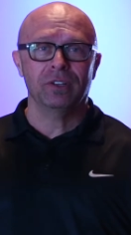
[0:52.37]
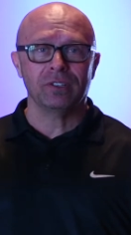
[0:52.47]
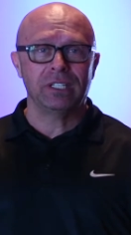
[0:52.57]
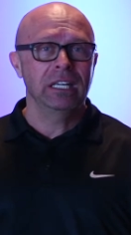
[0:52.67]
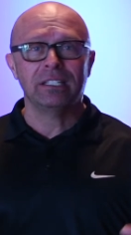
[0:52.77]

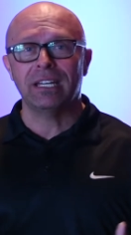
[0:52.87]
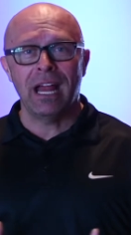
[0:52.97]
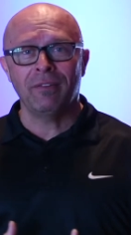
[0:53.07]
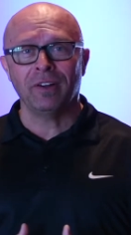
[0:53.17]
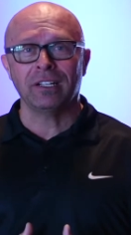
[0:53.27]
There's kids in
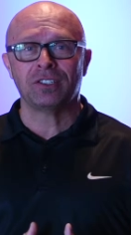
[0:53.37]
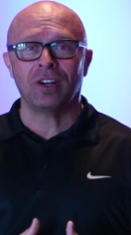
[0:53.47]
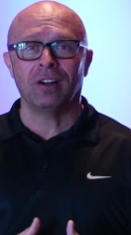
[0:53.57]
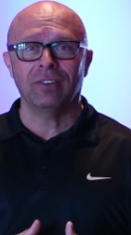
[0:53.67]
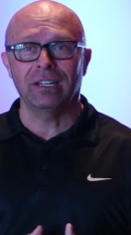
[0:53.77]
Africa
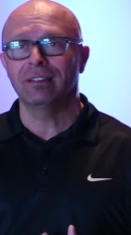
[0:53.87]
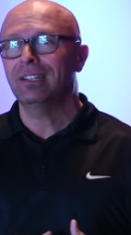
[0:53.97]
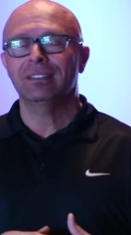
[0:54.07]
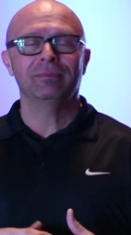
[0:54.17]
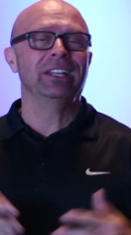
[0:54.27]

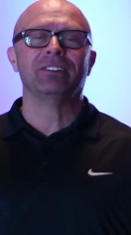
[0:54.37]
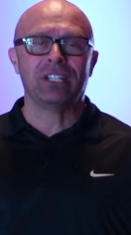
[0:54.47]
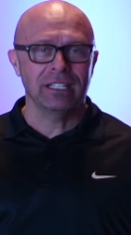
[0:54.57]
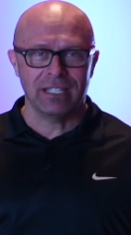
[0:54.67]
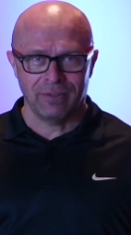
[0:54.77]
starving. Well, there's
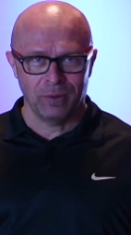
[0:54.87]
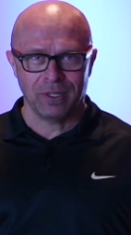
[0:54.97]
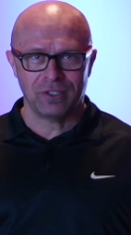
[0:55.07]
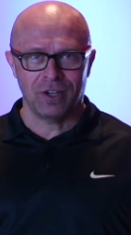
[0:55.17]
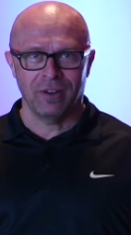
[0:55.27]
kids
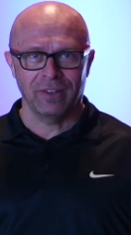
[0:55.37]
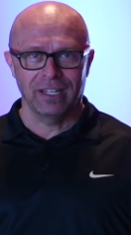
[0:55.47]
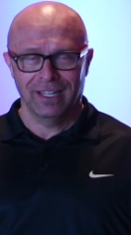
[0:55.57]
everywhere starving.